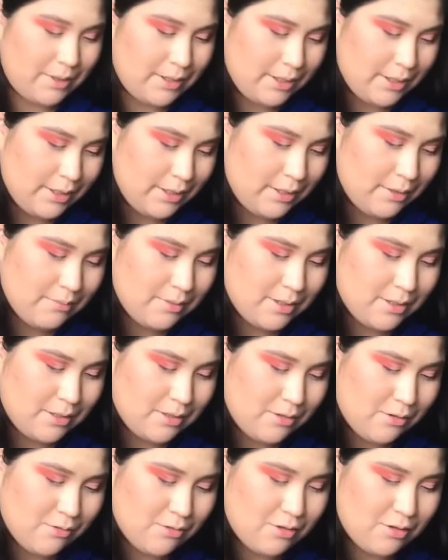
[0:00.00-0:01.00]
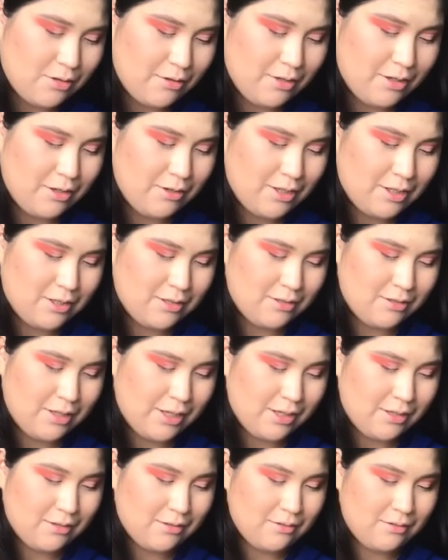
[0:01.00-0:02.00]
lid. I'm so sorry, you have to
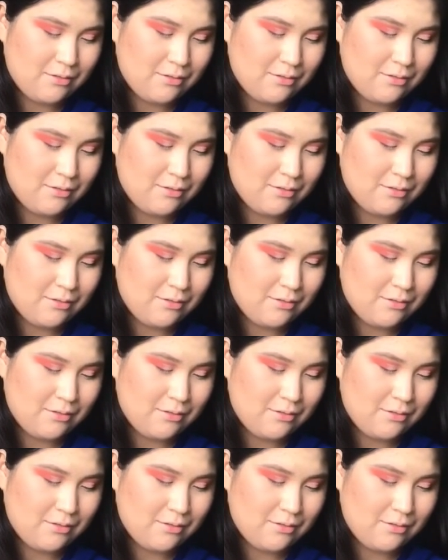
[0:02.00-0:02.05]
like